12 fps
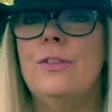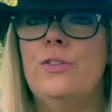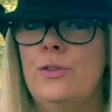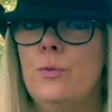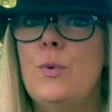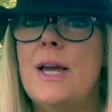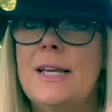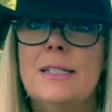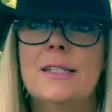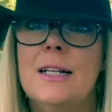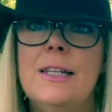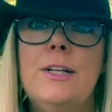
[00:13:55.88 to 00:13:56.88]
the way
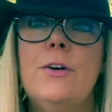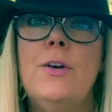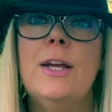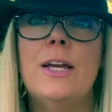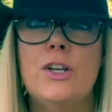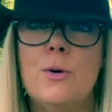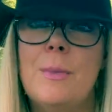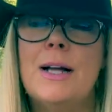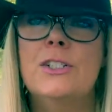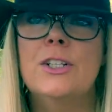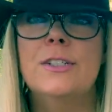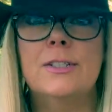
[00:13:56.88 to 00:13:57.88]
is clearing and your
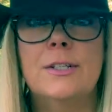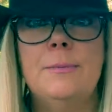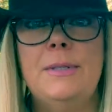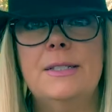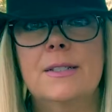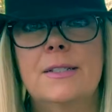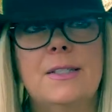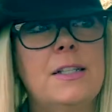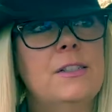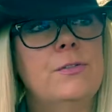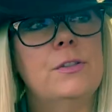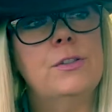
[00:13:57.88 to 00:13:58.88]
magic is going to be
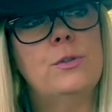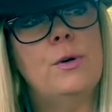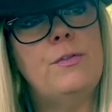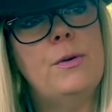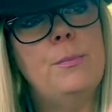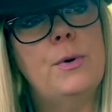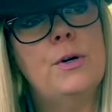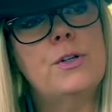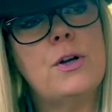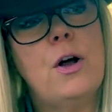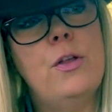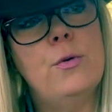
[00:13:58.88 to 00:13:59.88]
successful. So if it
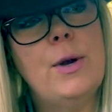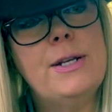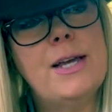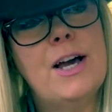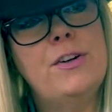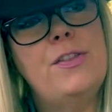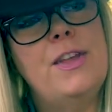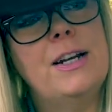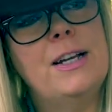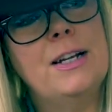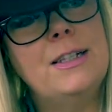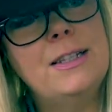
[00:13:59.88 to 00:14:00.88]
burnt all the way down and
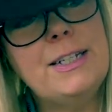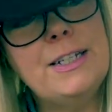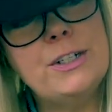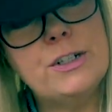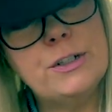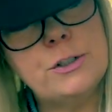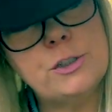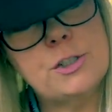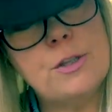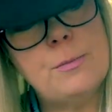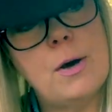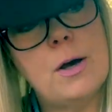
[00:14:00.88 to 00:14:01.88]
then clear
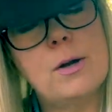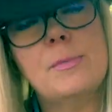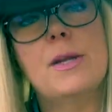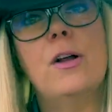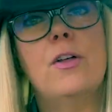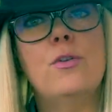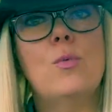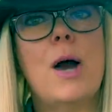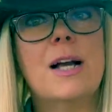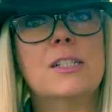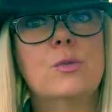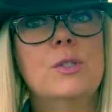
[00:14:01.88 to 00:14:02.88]
to the bottom and all the
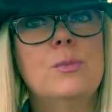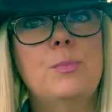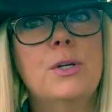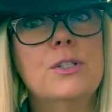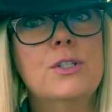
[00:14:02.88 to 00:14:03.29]
wax was burnt